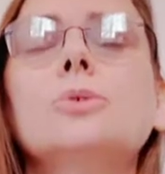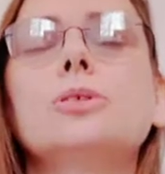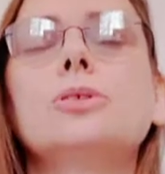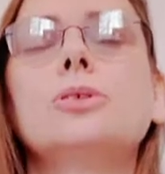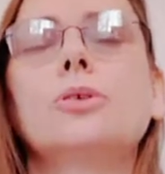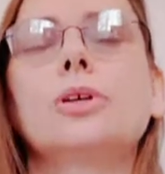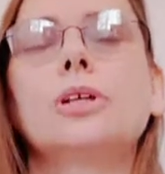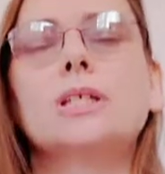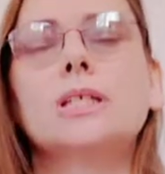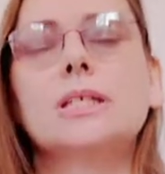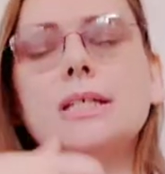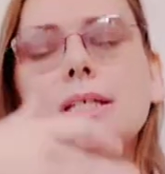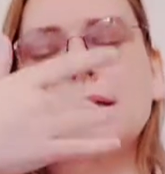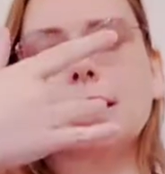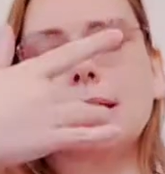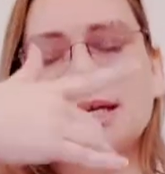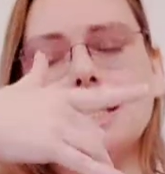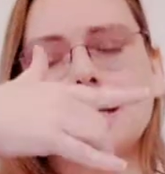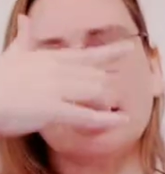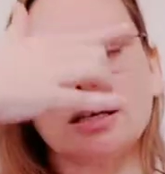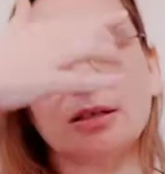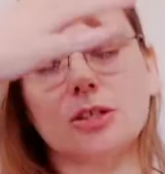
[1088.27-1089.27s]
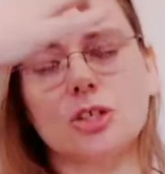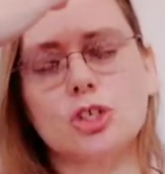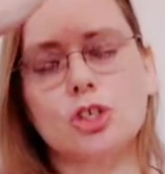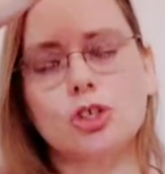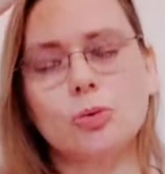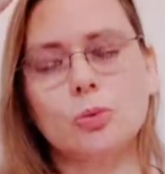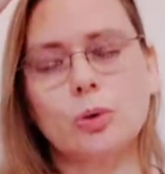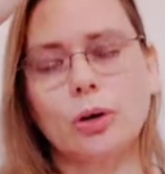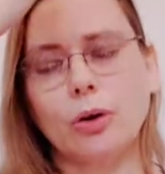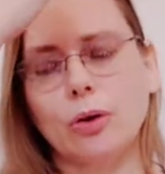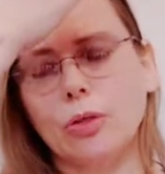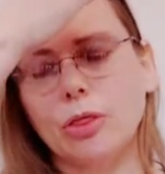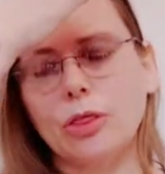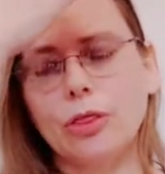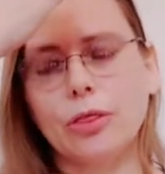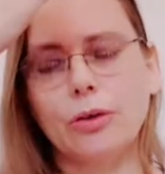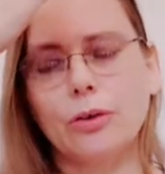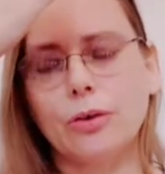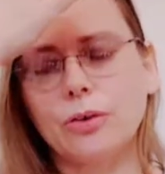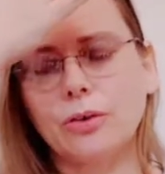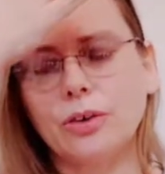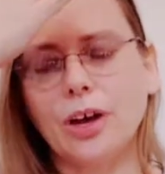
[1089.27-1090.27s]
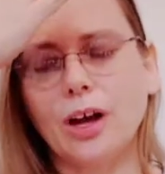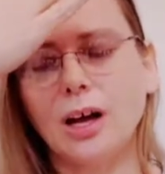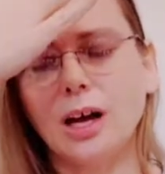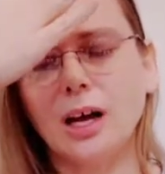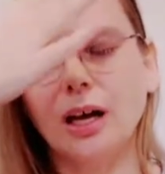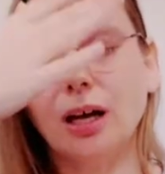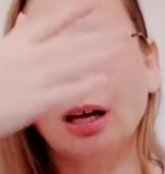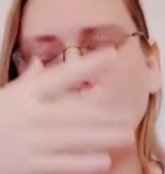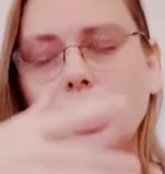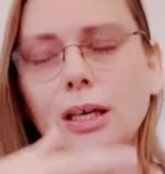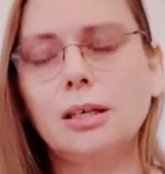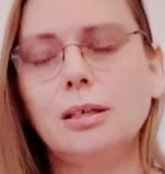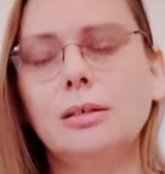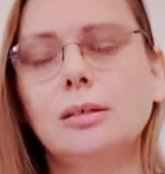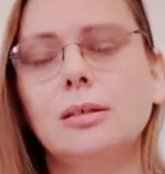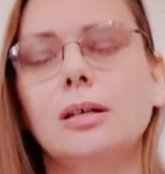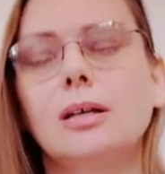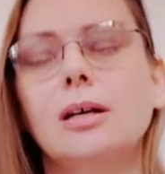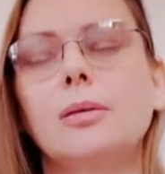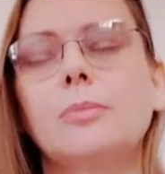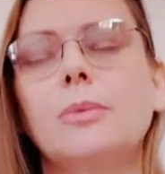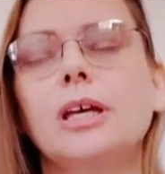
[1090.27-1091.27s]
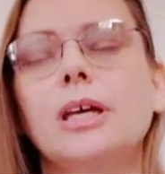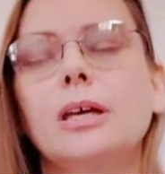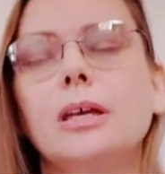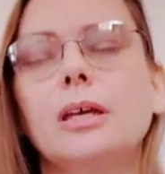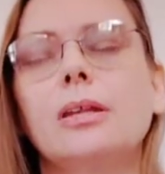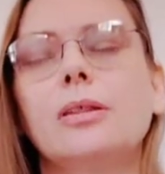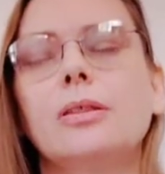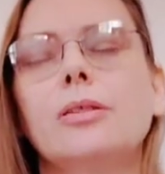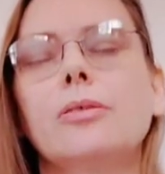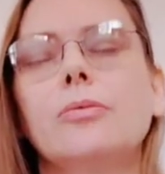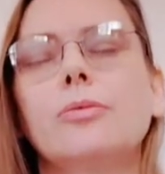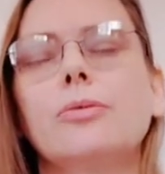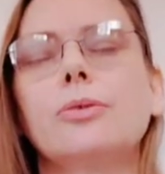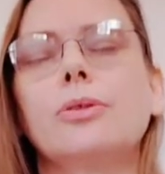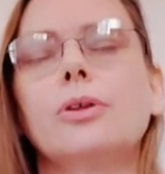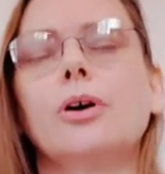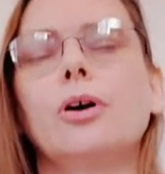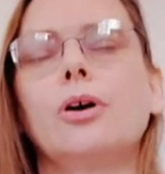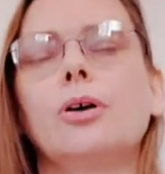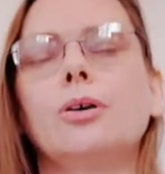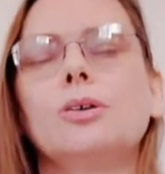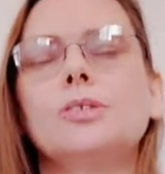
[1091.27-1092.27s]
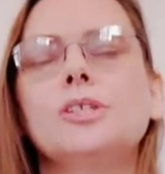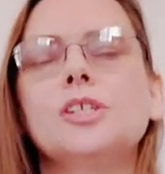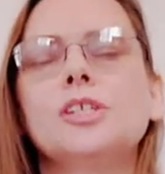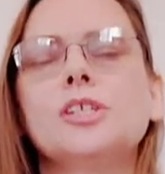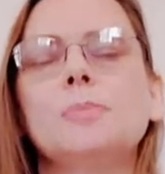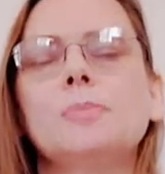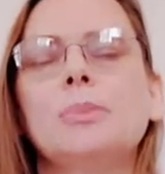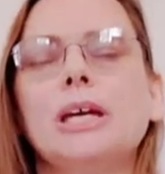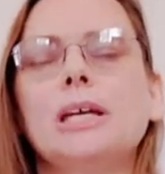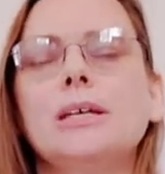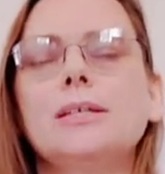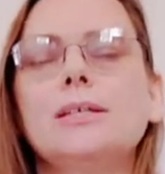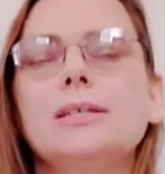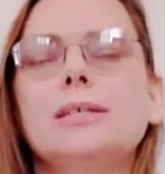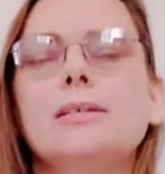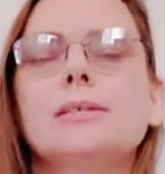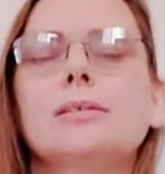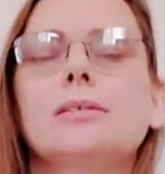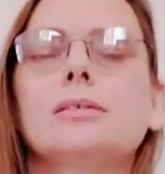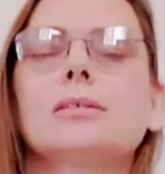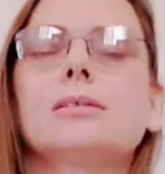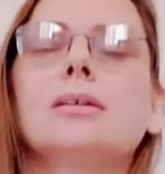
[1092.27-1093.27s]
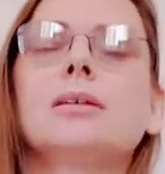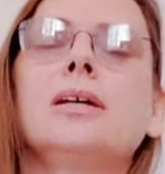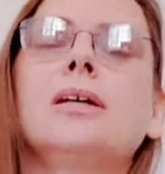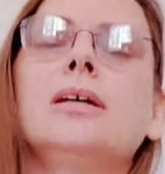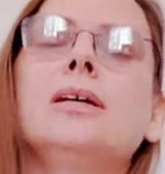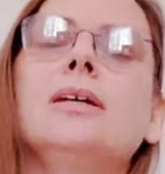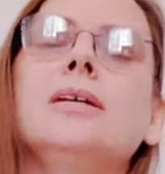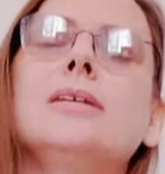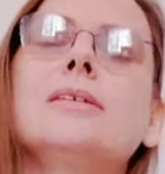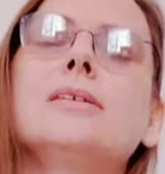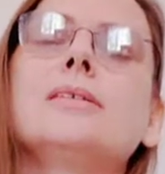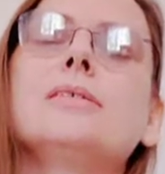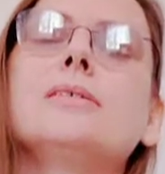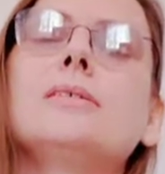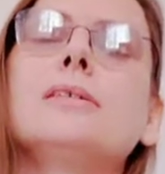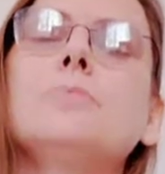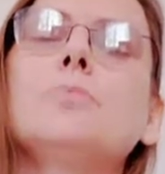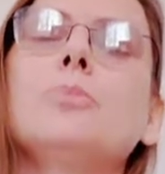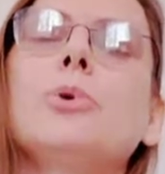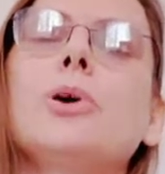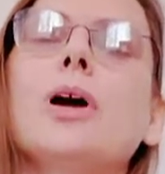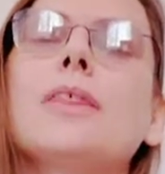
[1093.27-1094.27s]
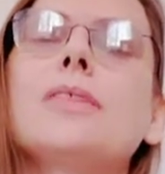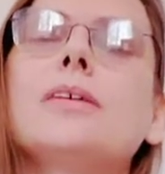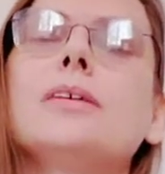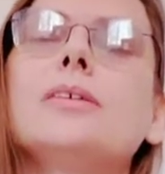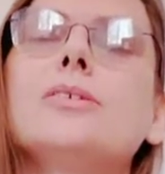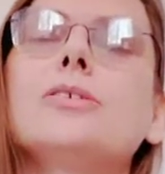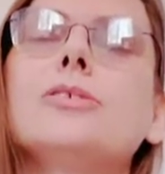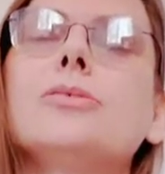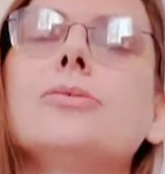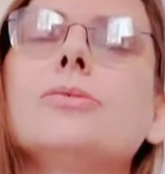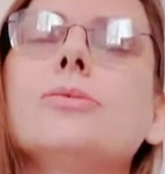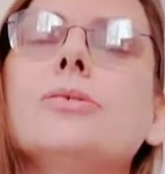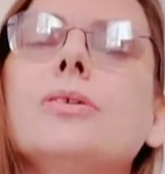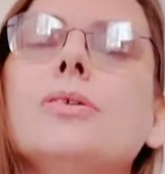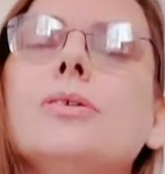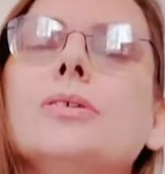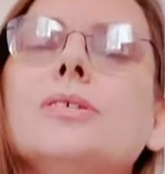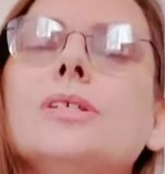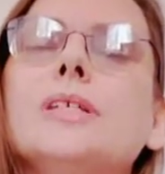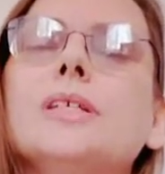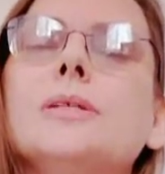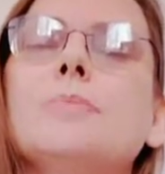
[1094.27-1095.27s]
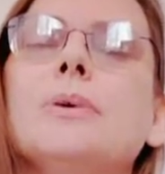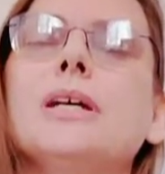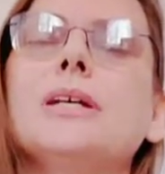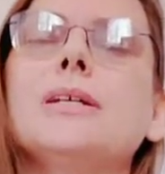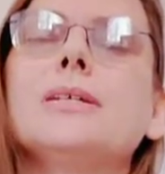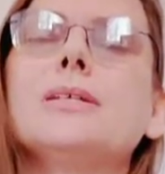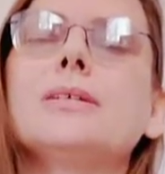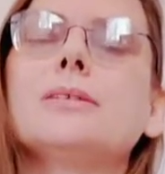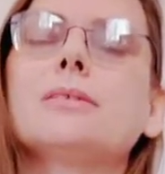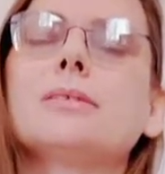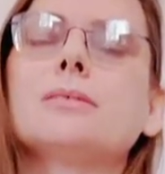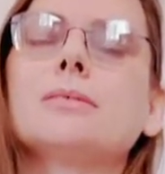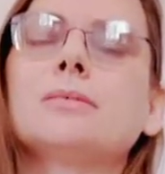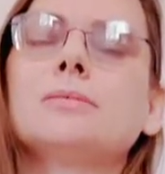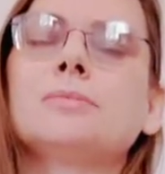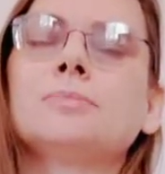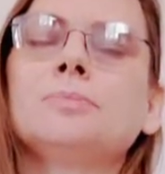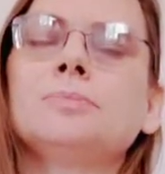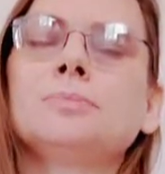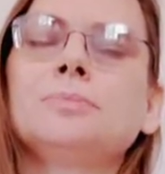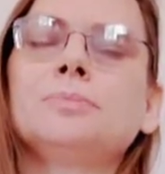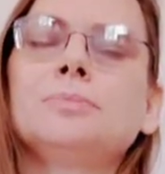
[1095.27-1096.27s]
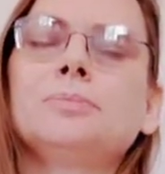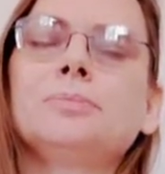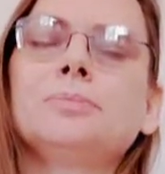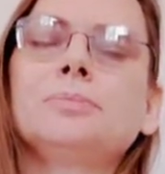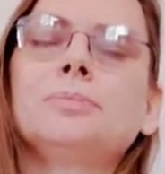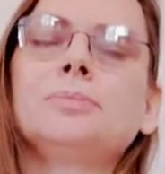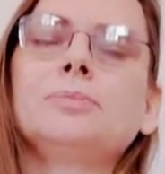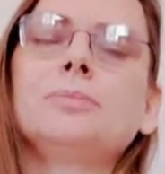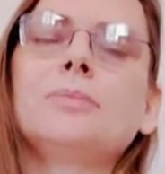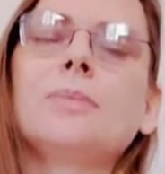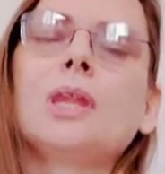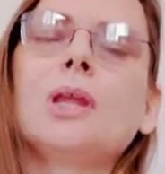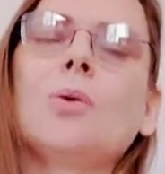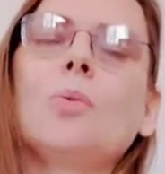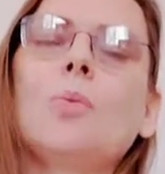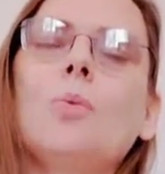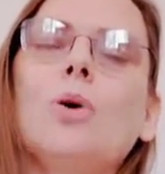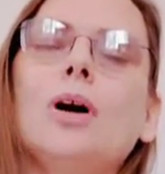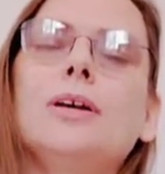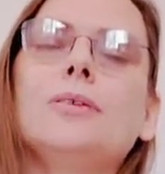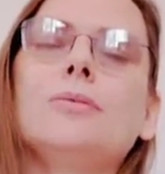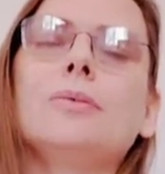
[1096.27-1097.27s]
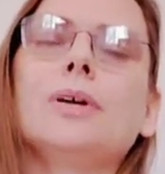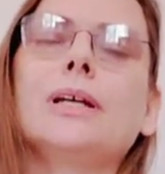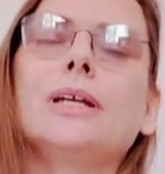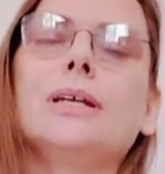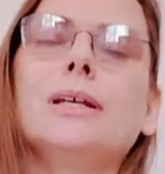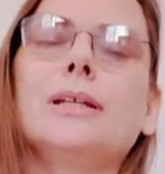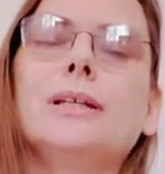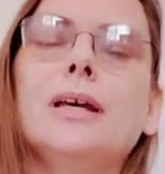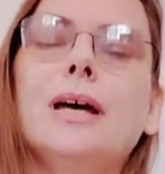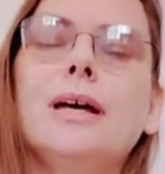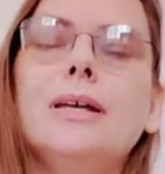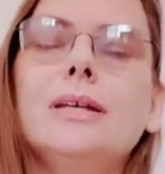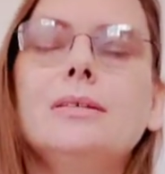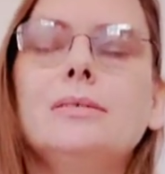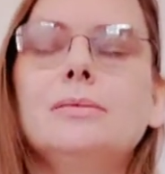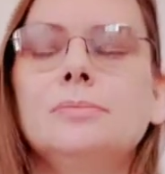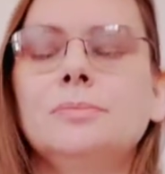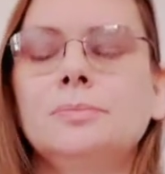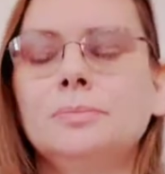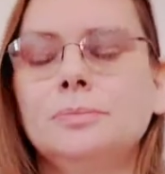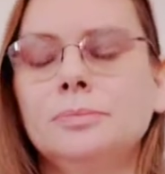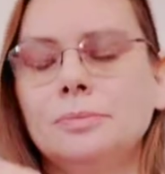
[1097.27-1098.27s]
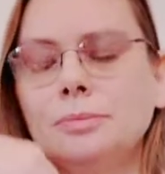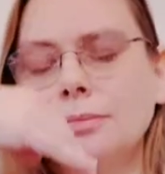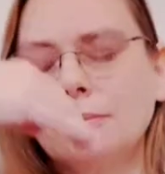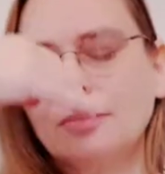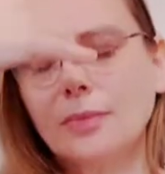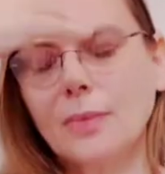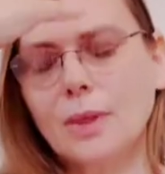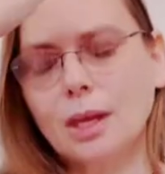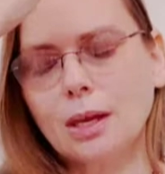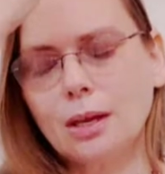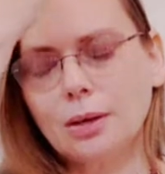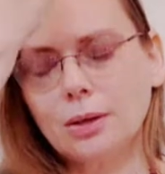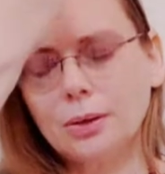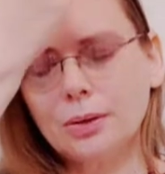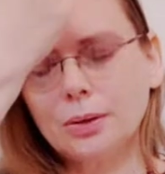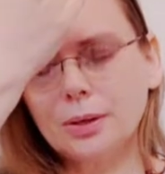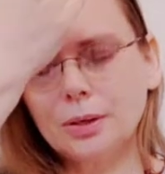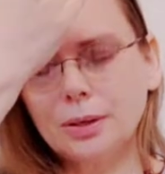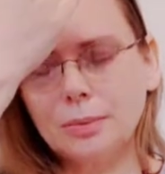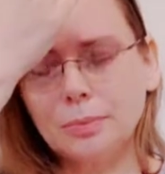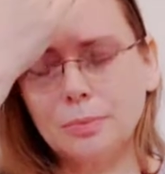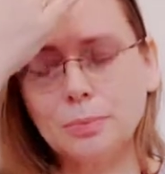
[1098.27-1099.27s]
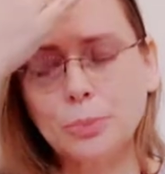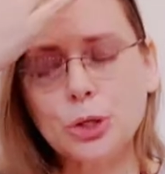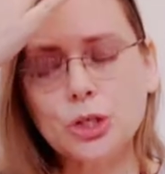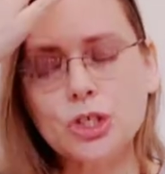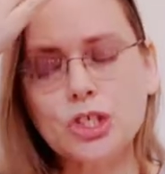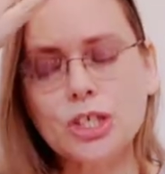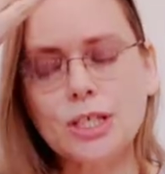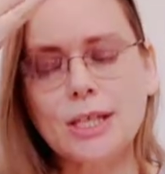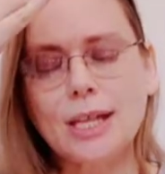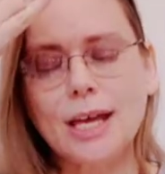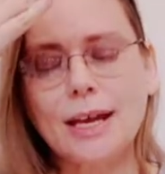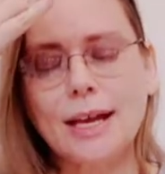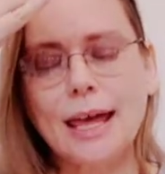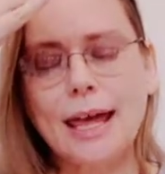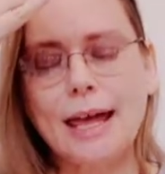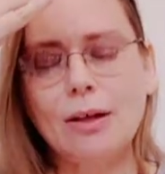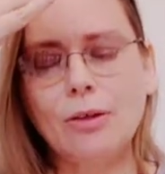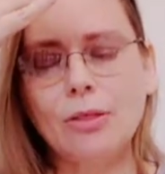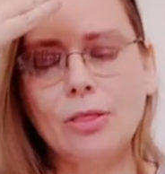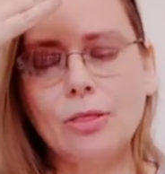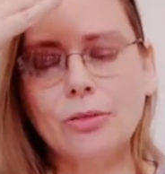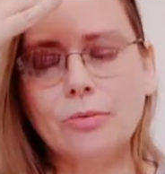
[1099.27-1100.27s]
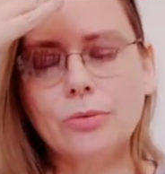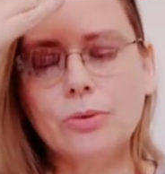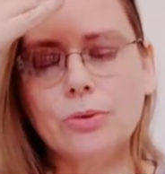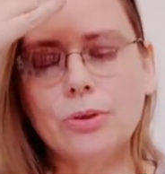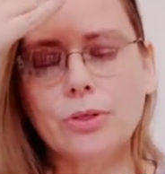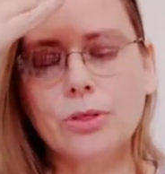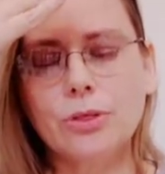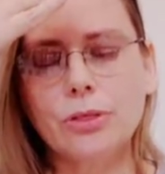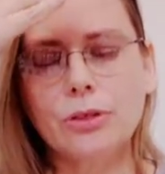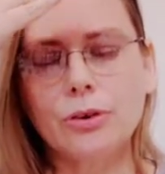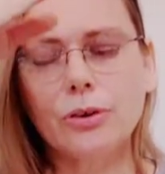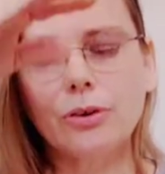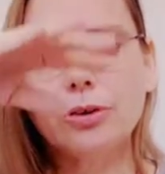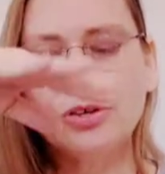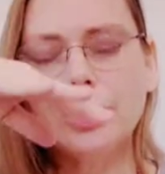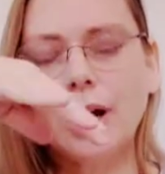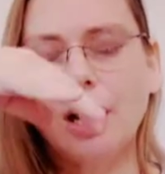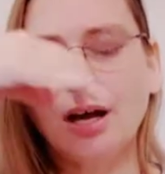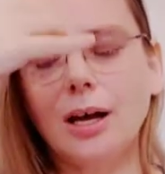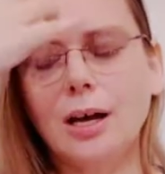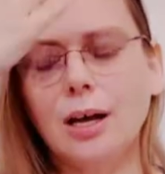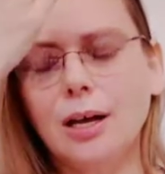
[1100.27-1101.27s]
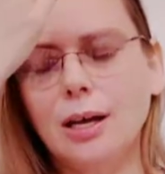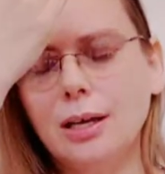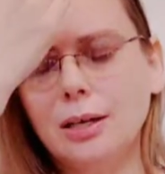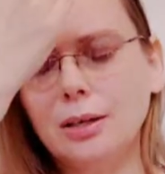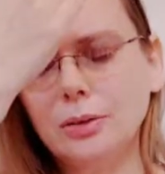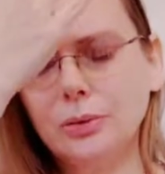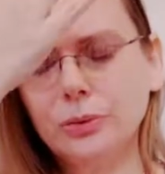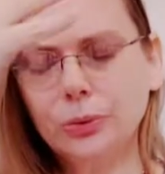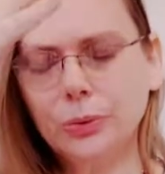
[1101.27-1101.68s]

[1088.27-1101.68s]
we're going to connect to our third eye, coming in through the heart space. So deep breath into the heart space. White Reiki light. Pushing that out through the third eye.